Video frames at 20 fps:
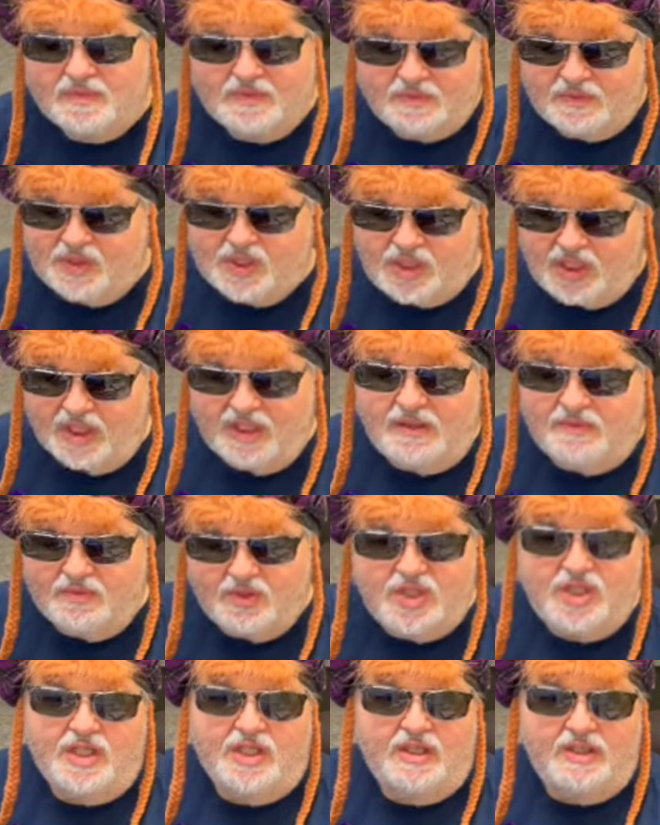she
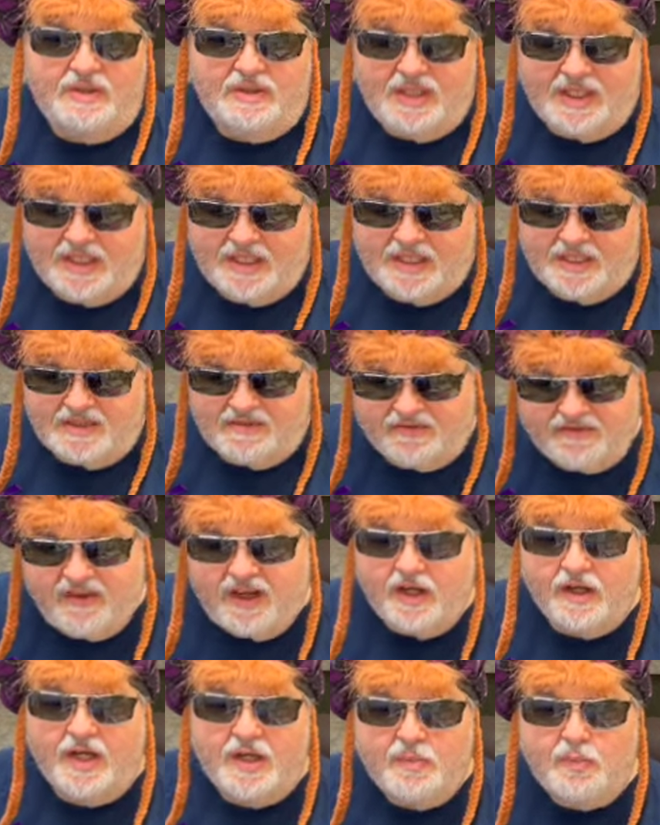she is
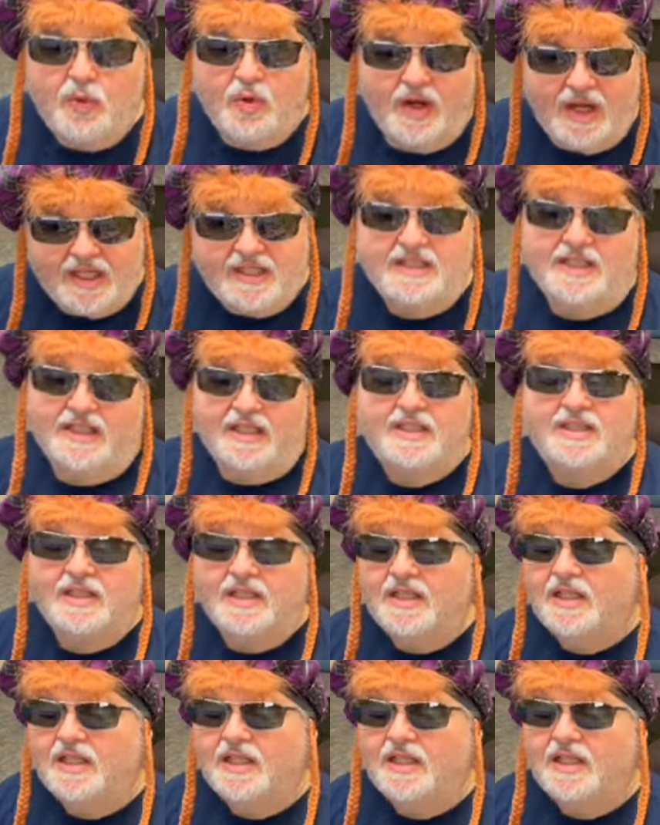very pregnant